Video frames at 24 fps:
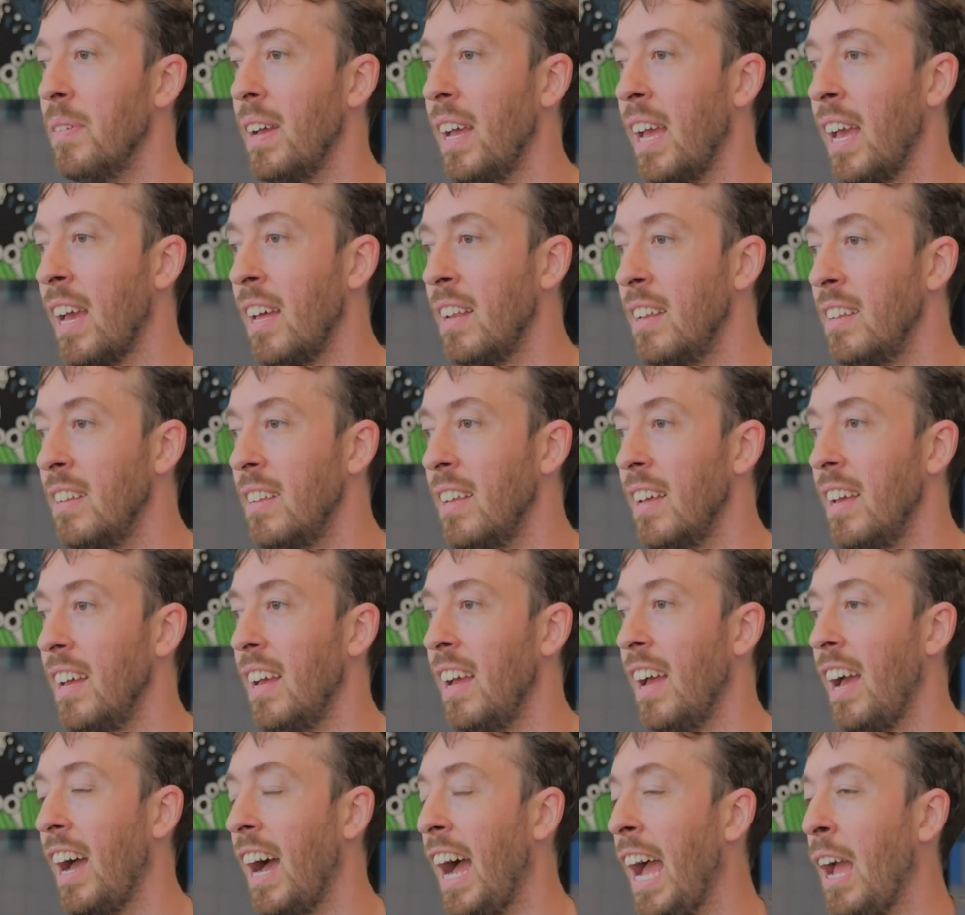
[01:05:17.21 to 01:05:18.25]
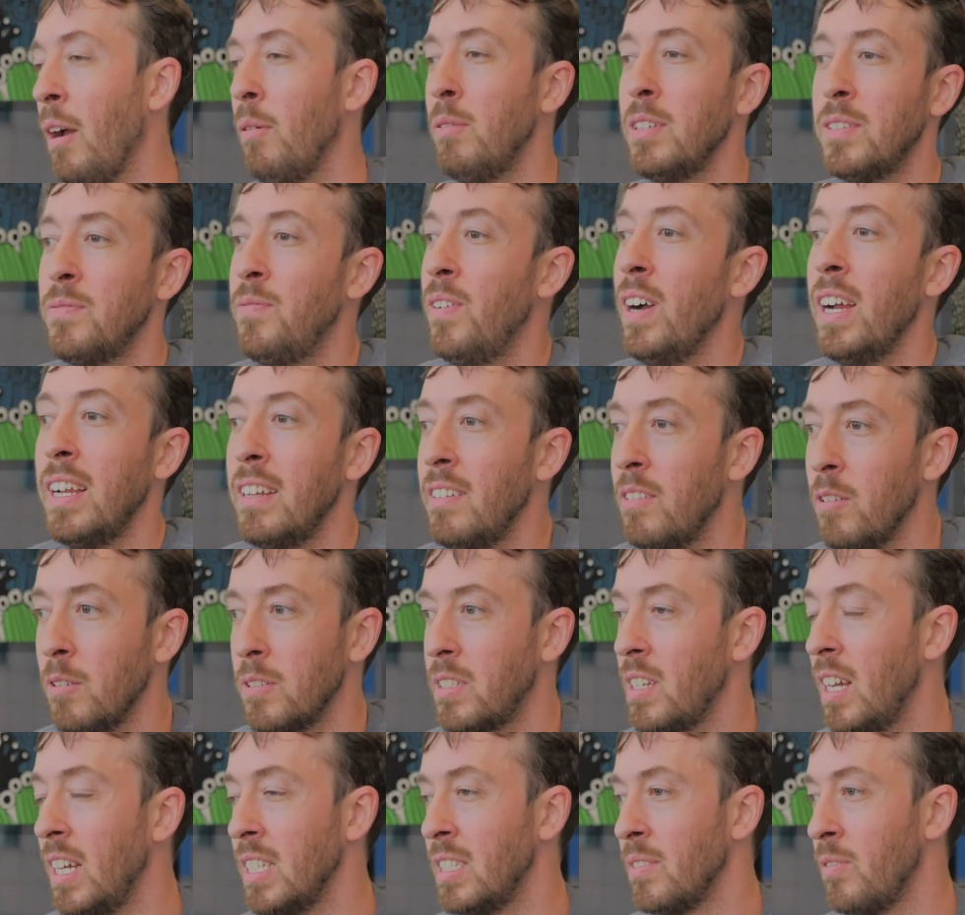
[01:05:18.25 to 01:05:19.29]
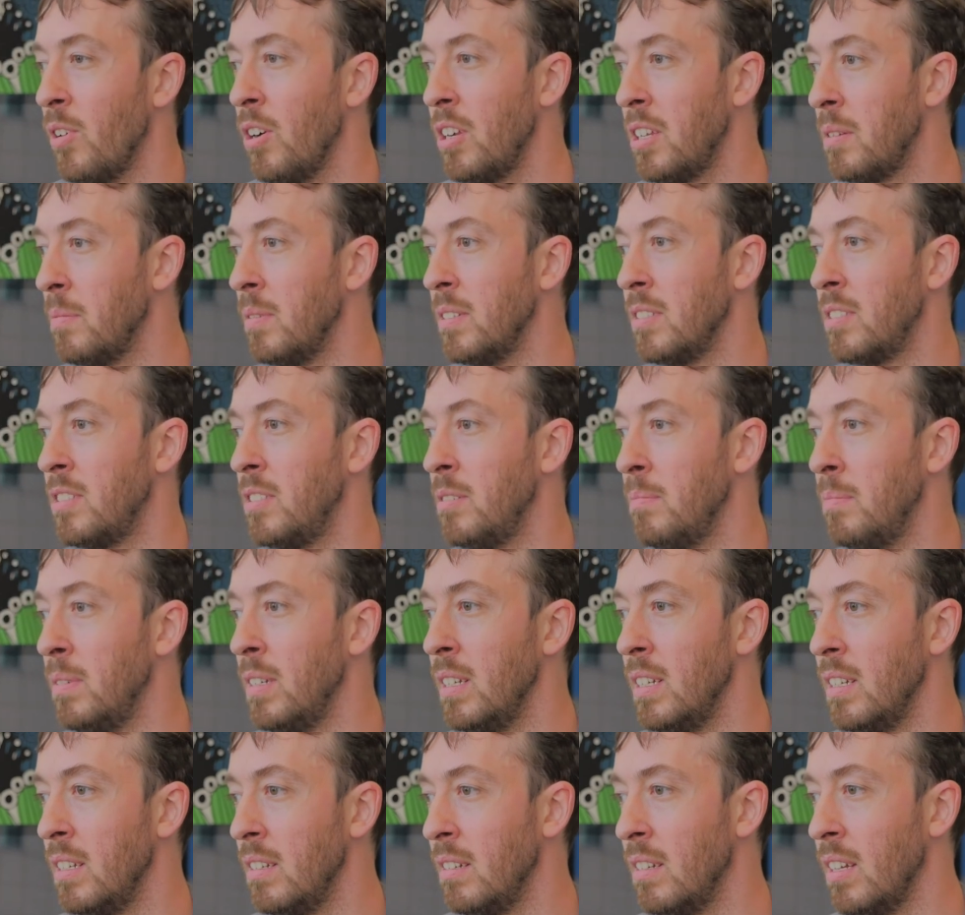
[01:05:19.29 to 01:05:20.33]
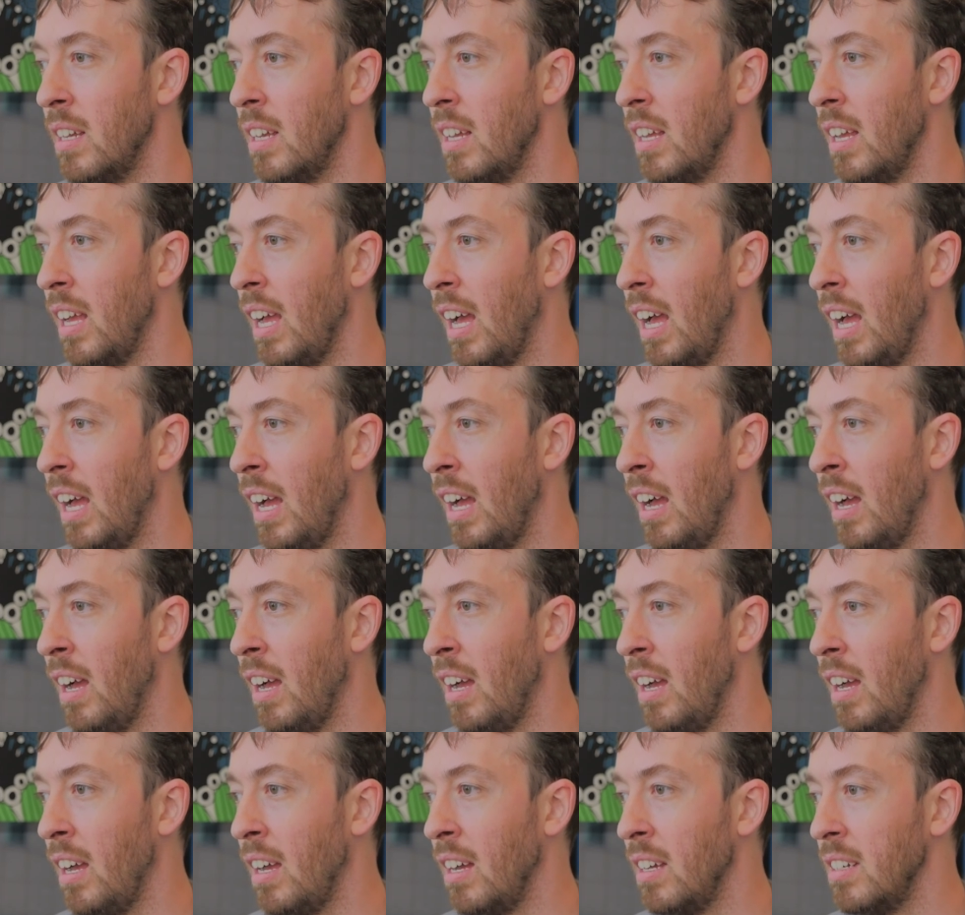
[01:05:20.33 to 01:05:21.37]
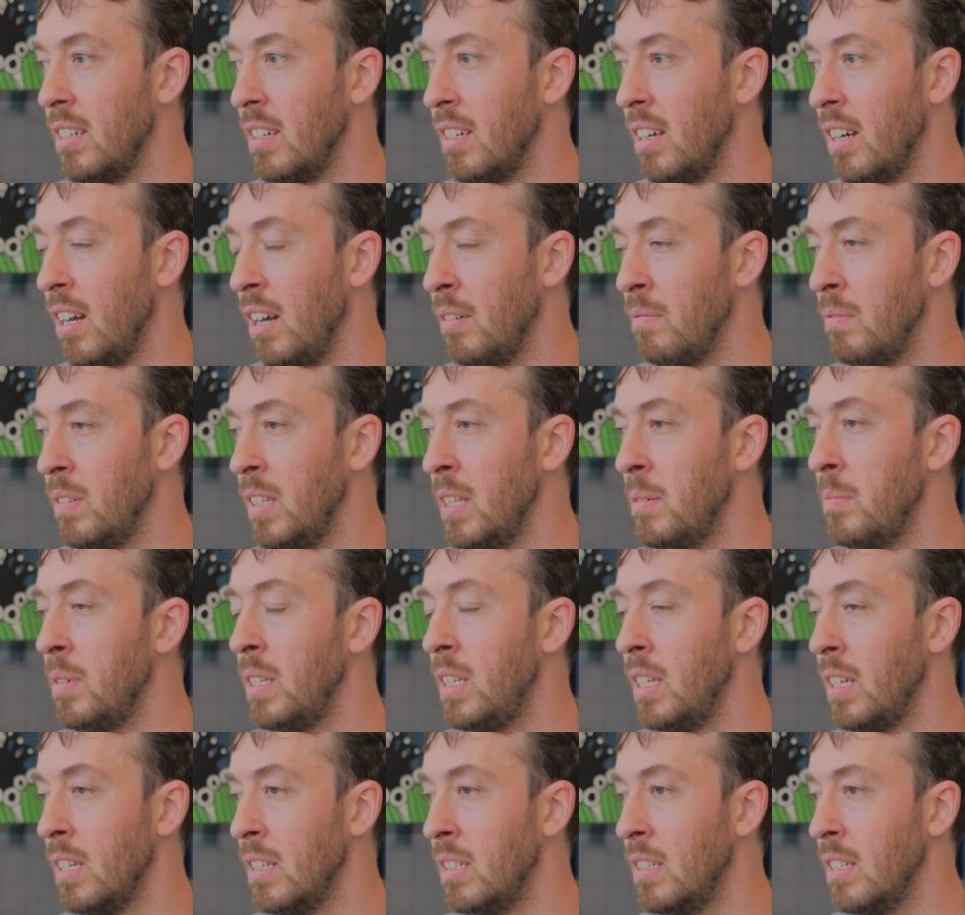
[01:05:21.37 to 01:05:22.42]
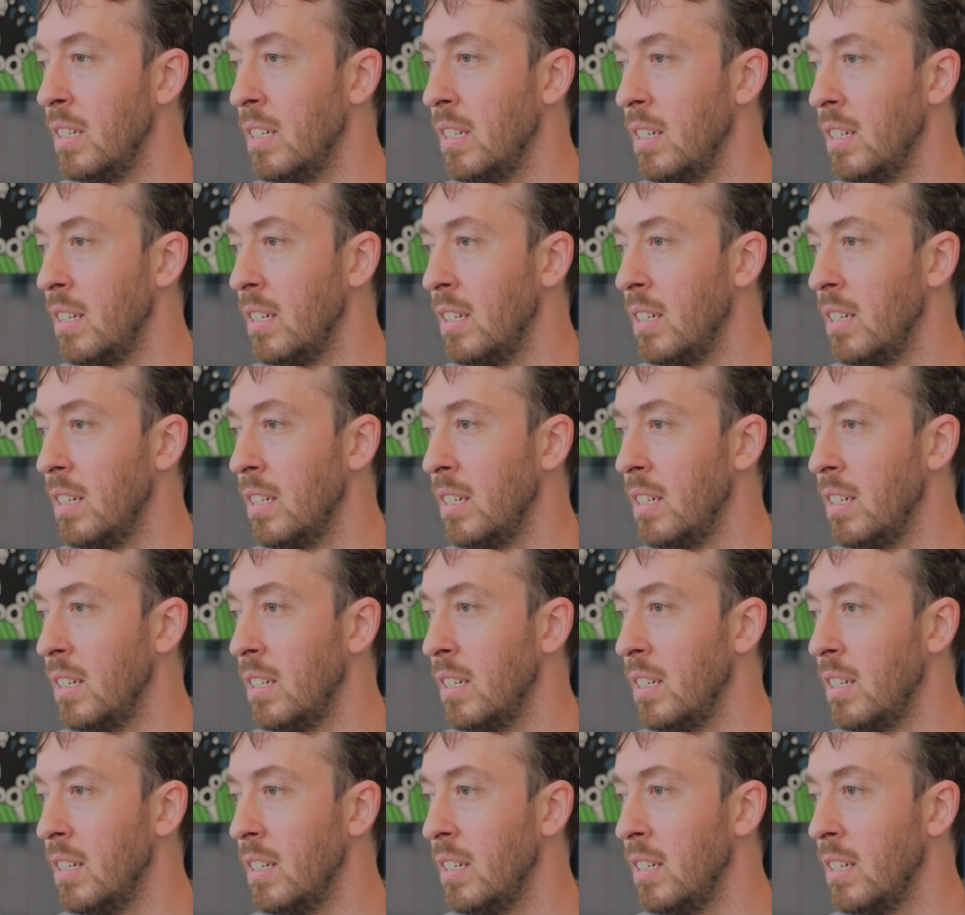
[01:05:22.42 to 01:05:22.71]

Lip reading: And I always find those kinds of arguments to be of limited